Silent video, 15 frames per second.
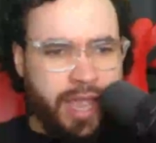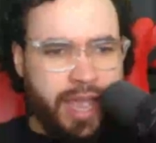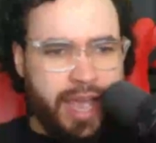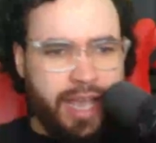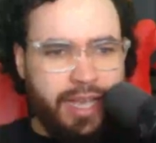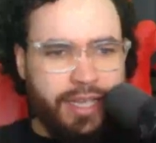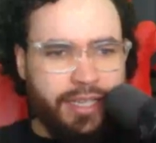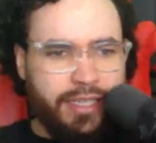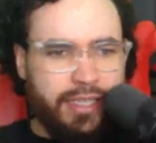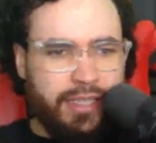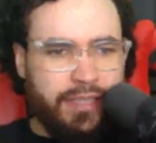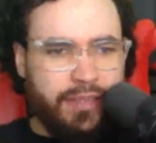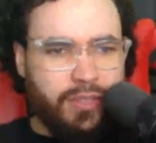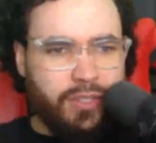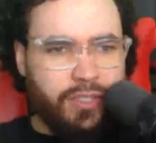and it
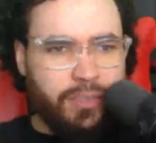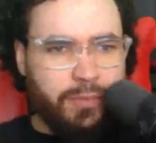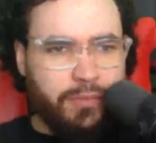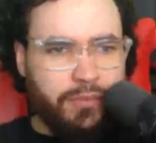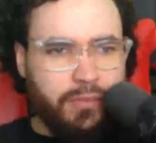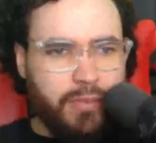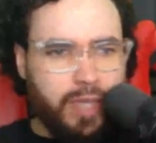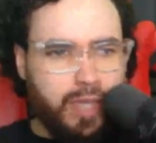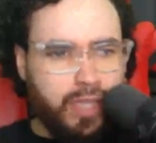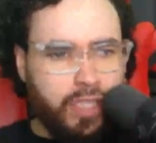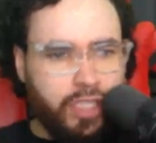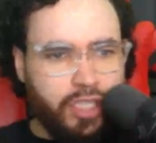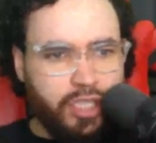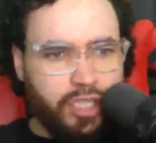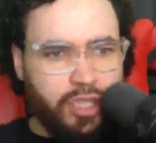gives you some
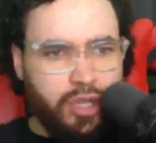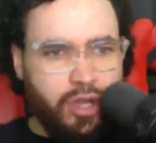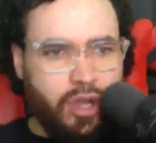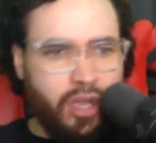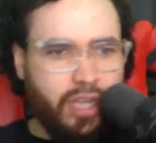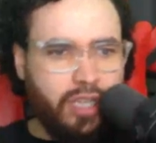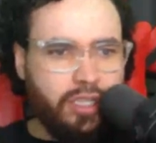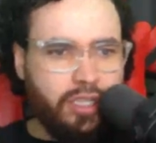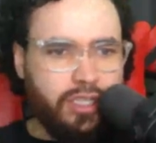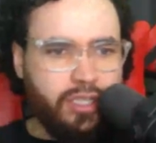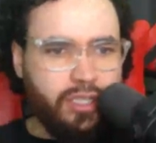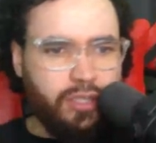information on